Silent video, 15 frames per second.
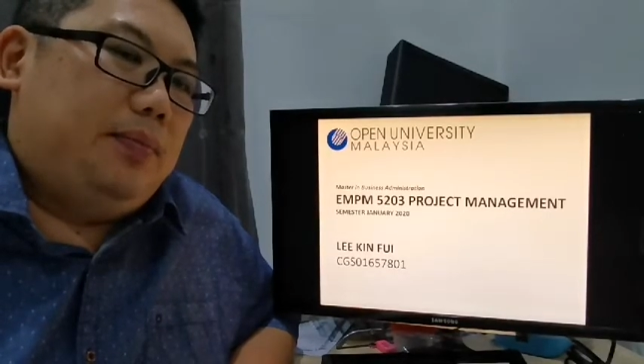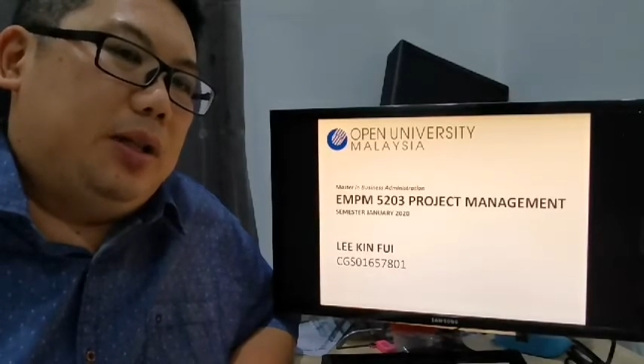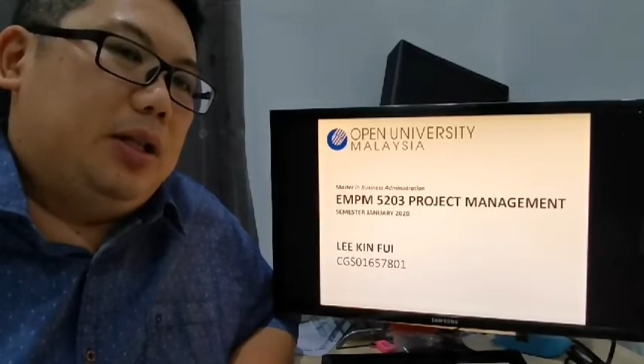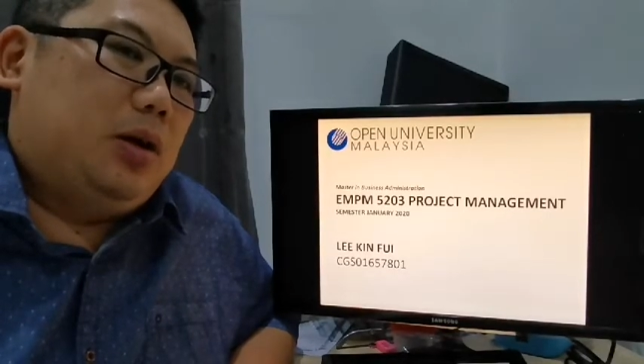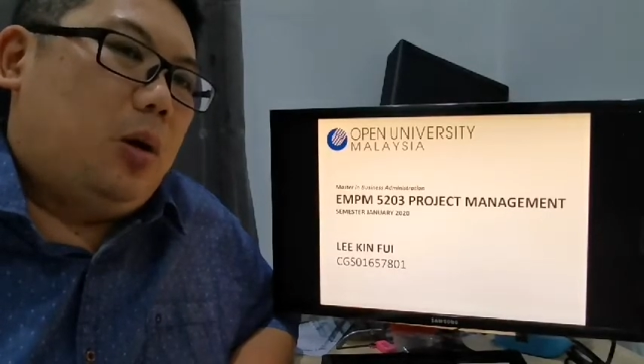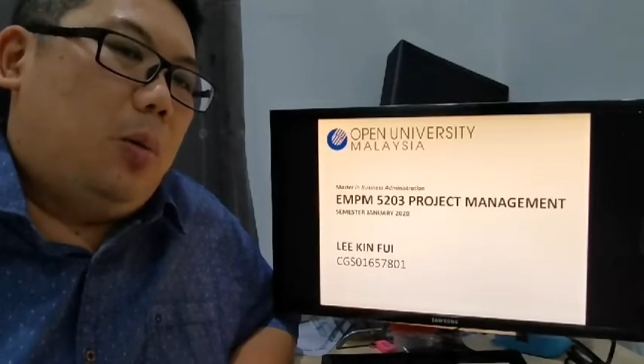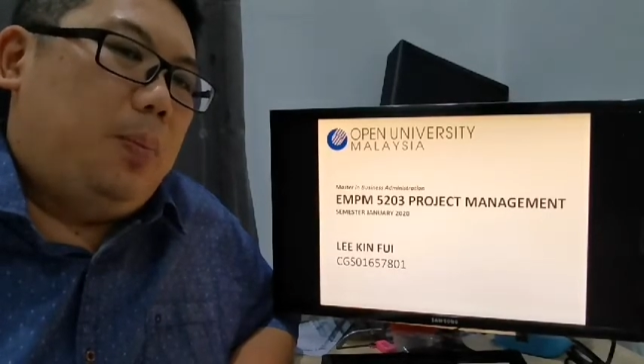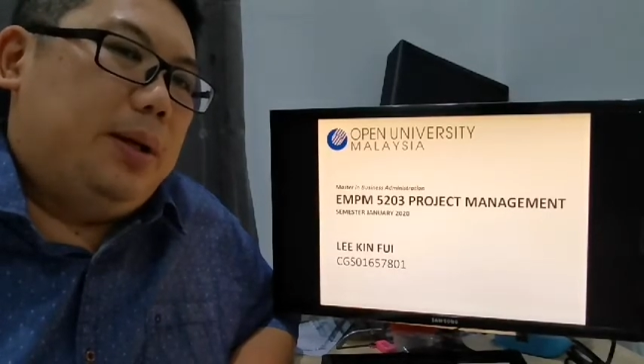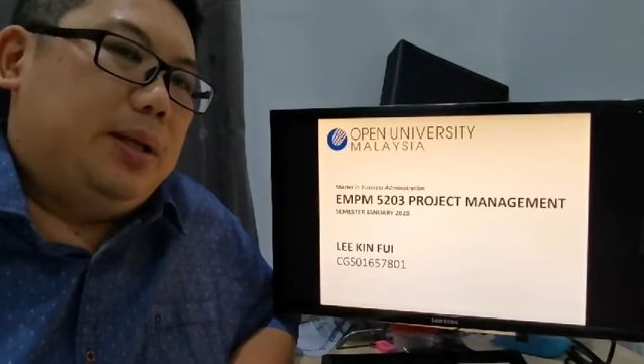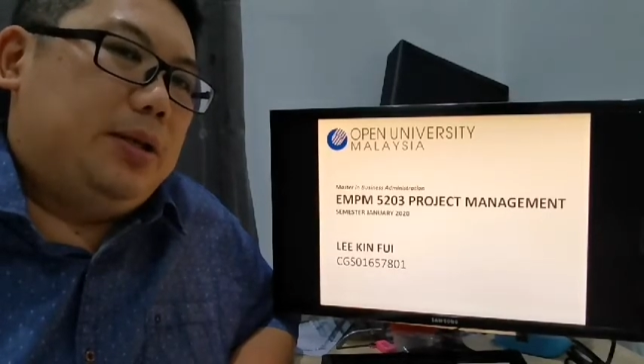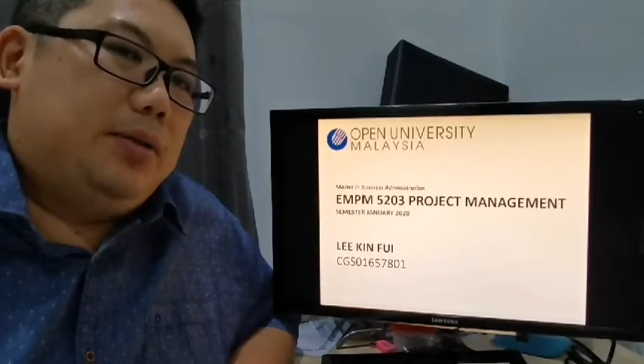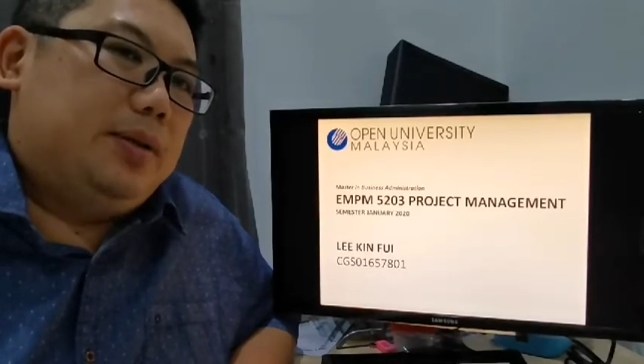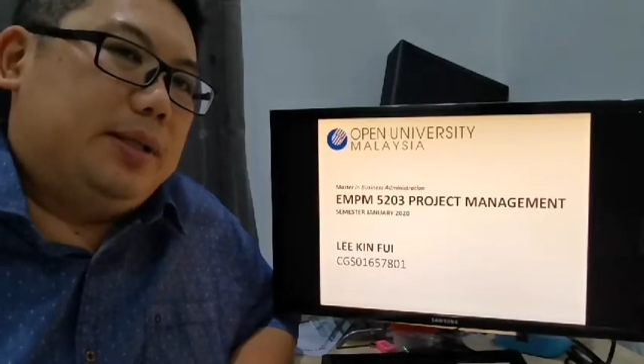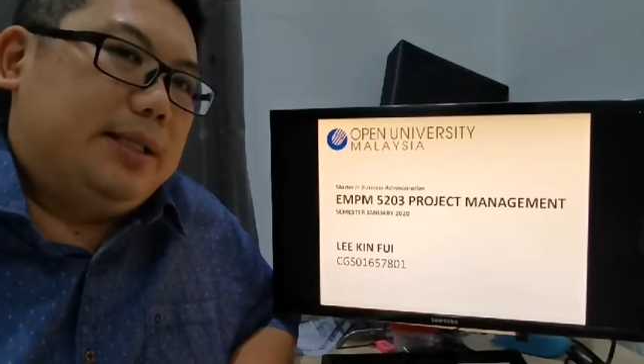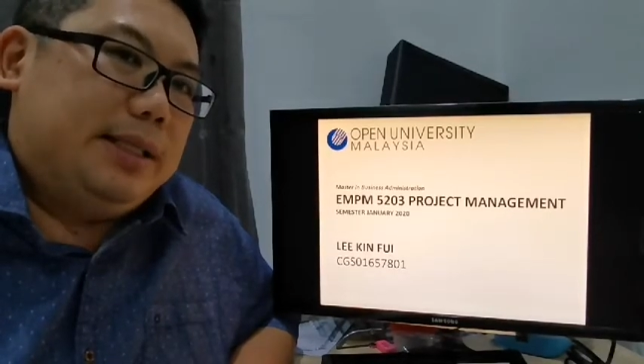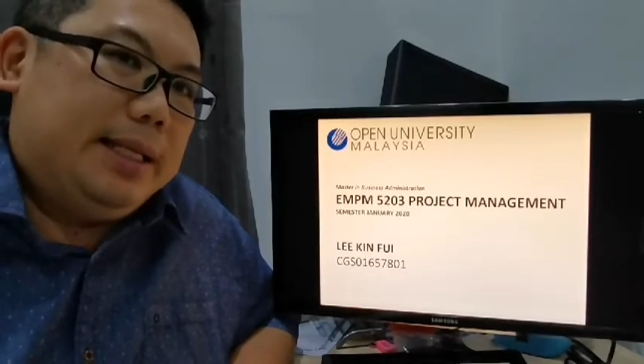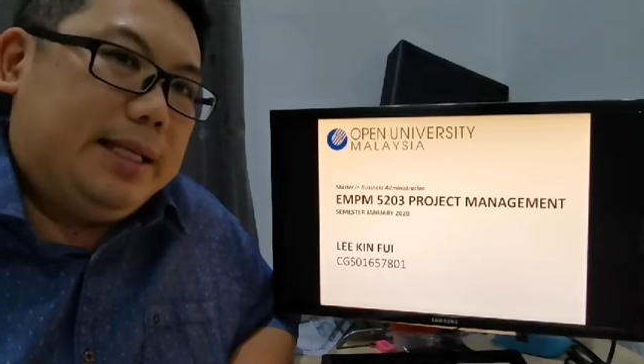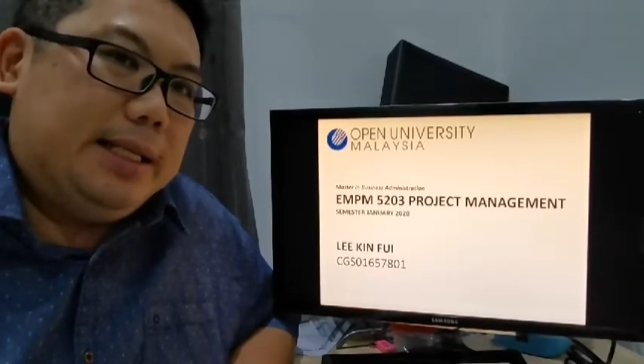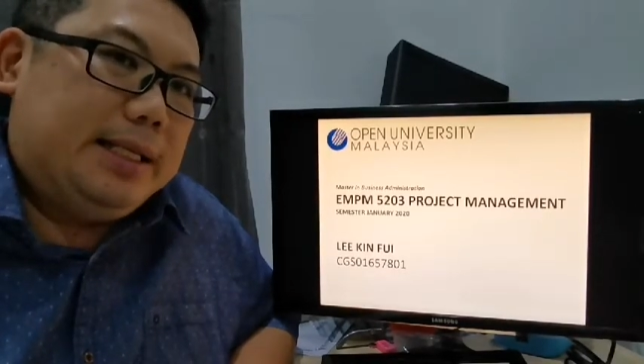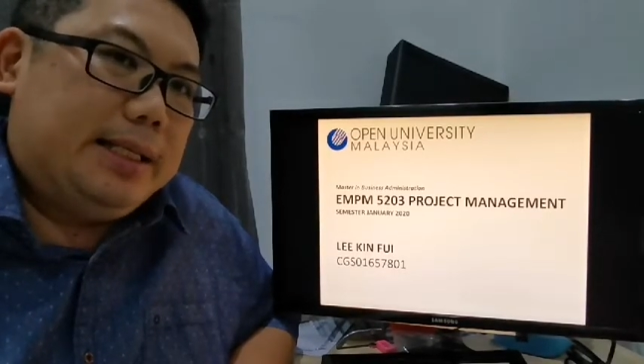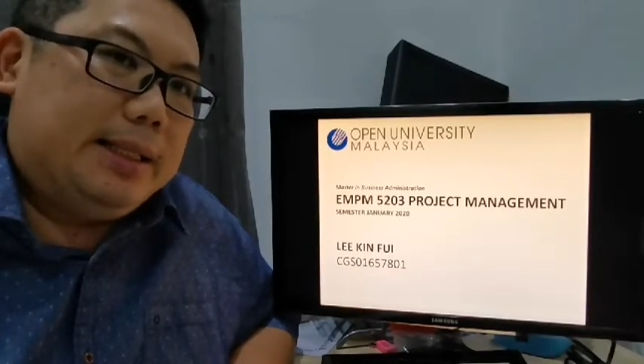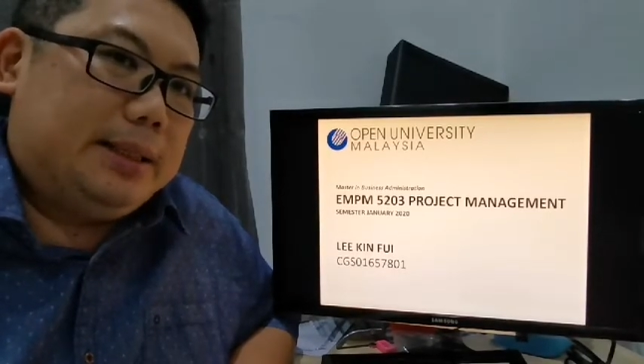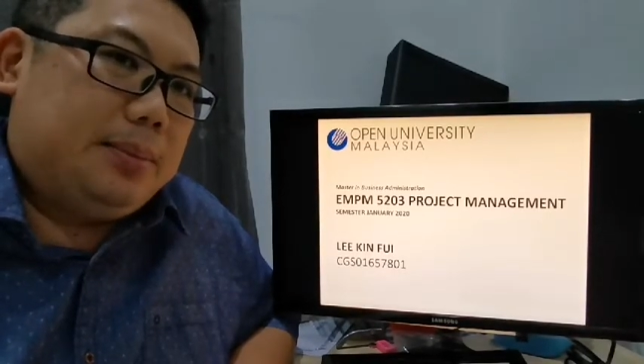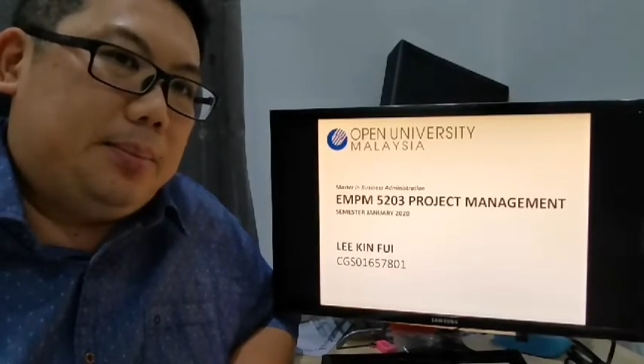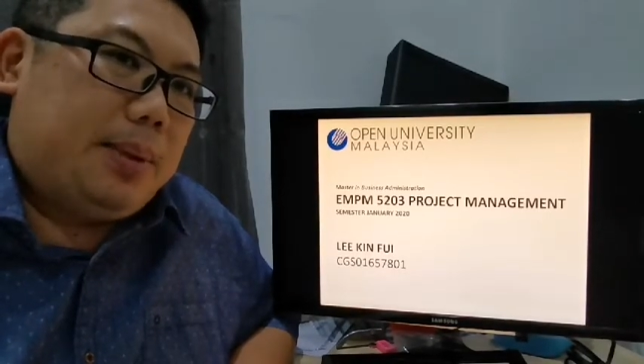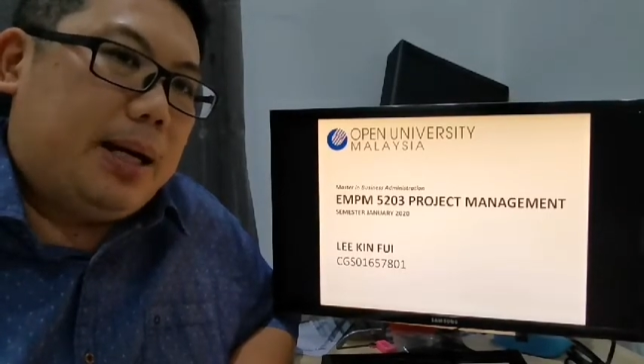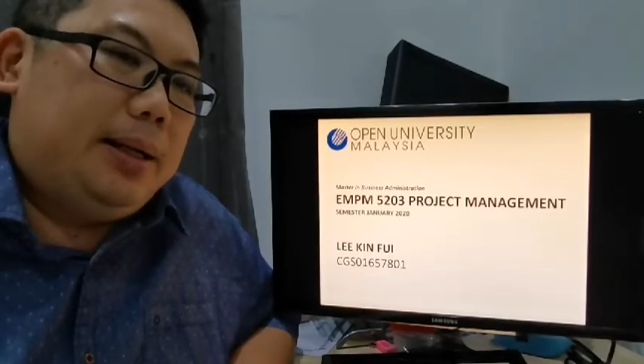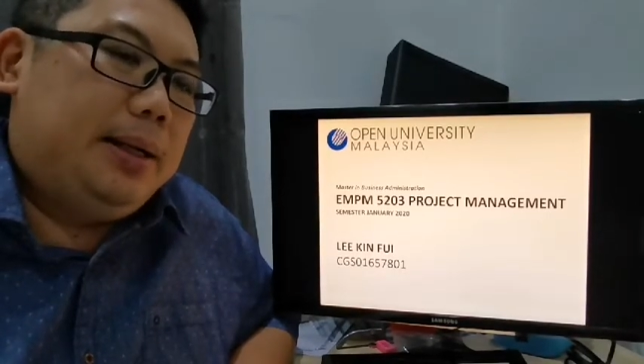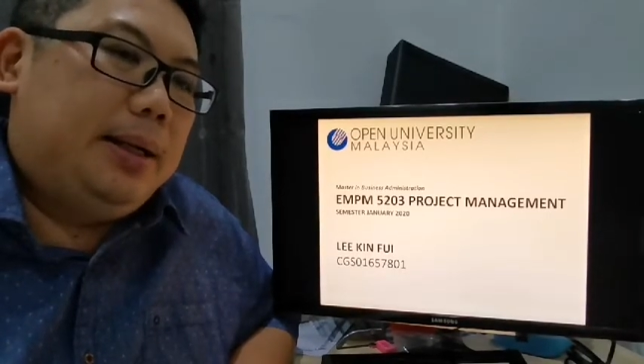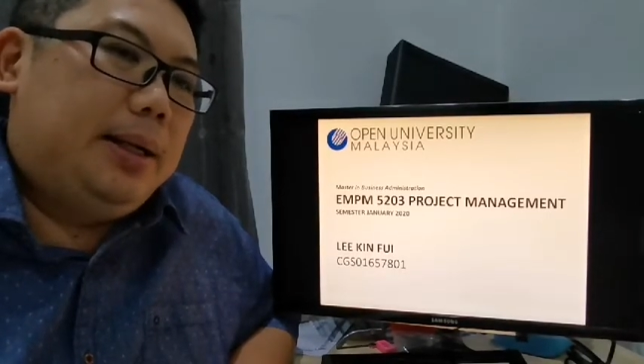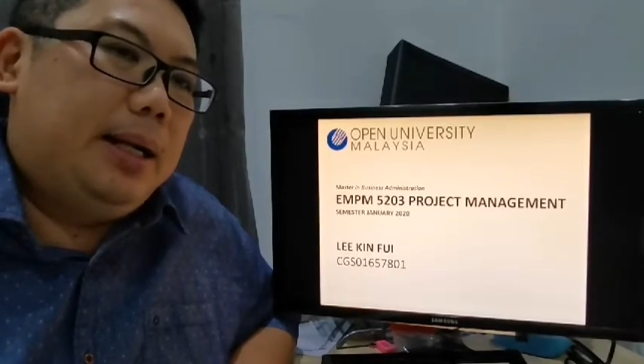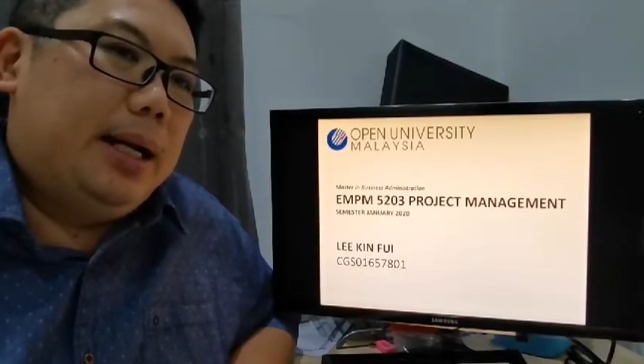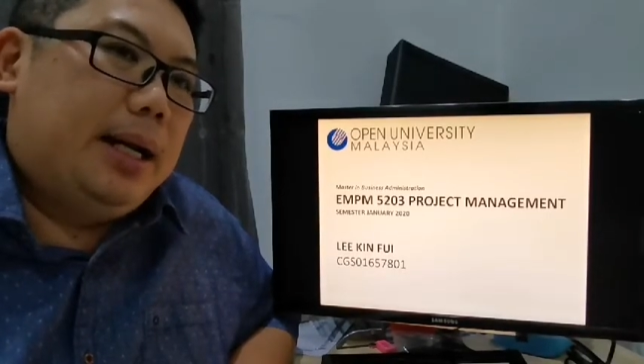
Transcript: in Open University, Seremban.